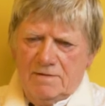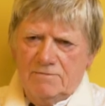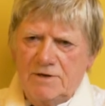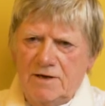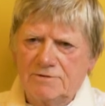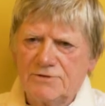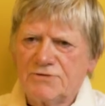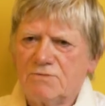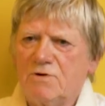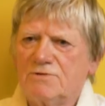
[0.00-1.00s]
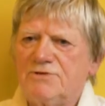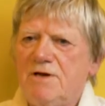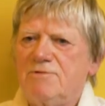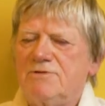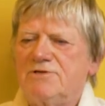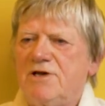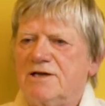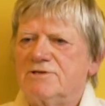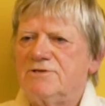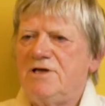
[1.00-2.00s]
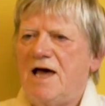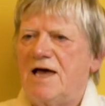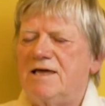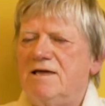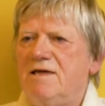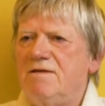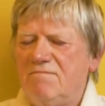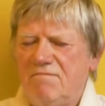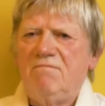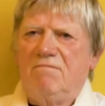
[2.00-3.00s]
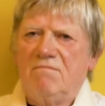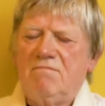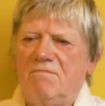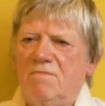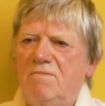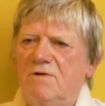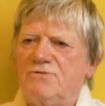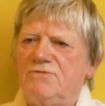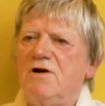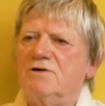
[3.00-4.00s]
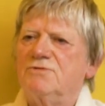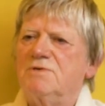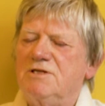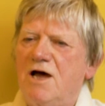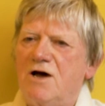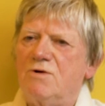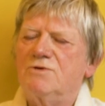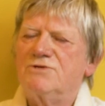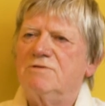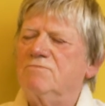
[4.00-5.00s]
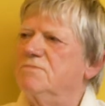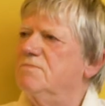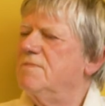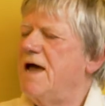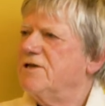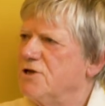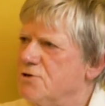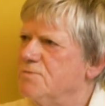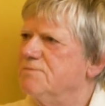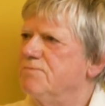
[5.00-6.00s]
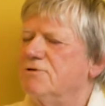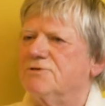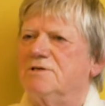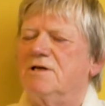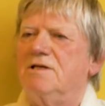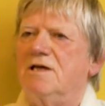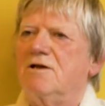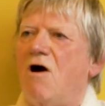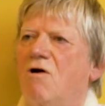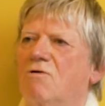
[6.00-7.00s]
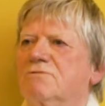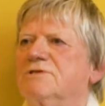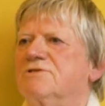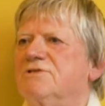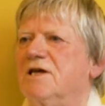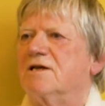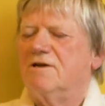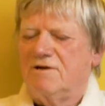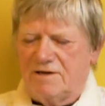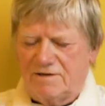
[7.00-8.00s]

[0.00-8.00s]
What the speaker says: Regardless of what some of the texts say, he, as far as we know, had a human body, and he got old and sick, like